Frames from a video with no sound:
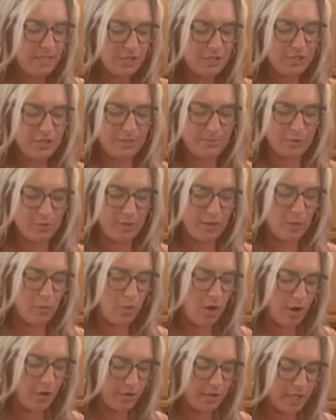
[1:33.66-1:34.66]
So I'm doing
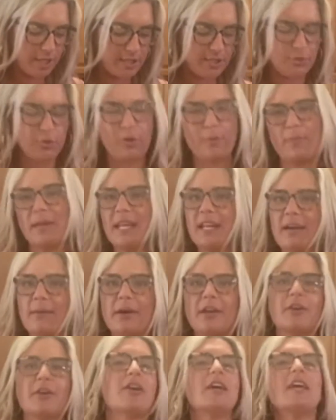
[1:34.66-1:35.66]
walnuts or peanut
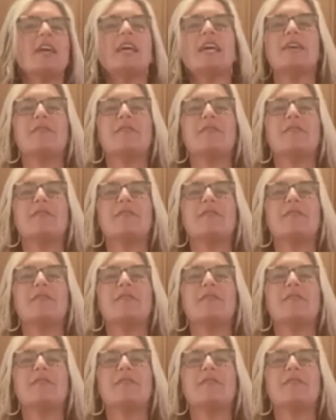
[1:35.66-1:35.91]
butter.